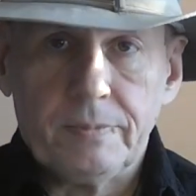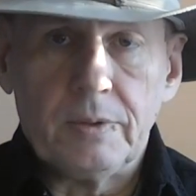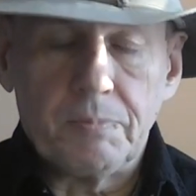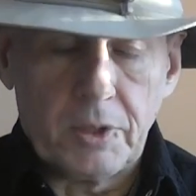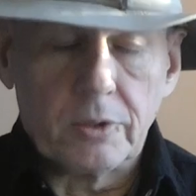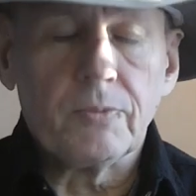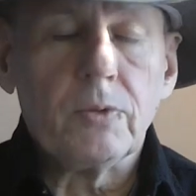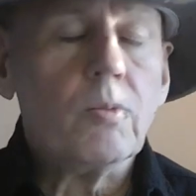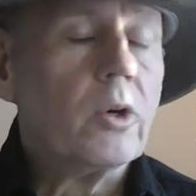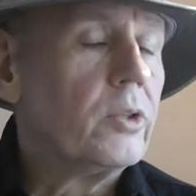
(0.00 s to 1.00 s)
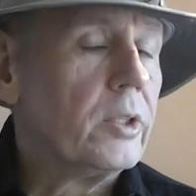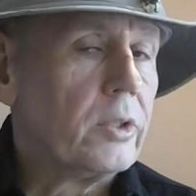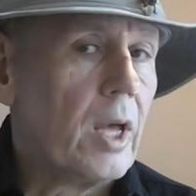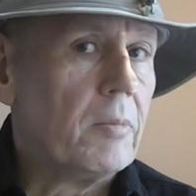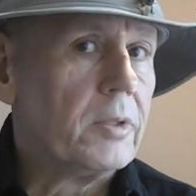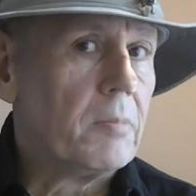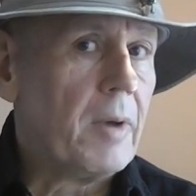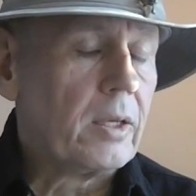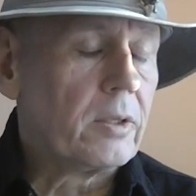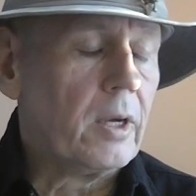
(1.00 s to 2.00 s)
because we want to establish the
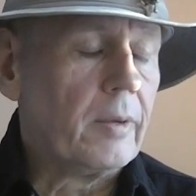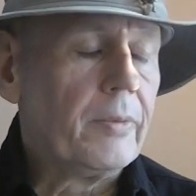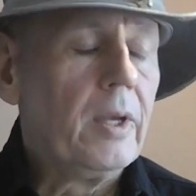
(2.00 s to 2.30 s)
baseline,